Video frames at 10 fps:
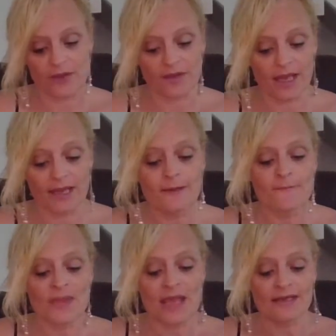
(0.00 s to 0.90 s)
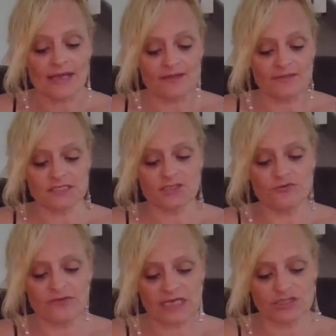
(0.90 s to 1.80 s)
okay? Now, this
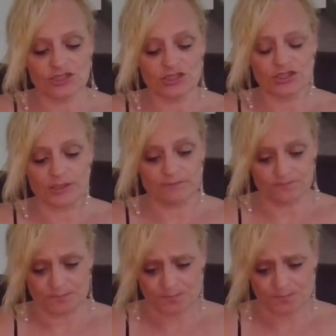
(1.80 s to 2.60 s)
new relationship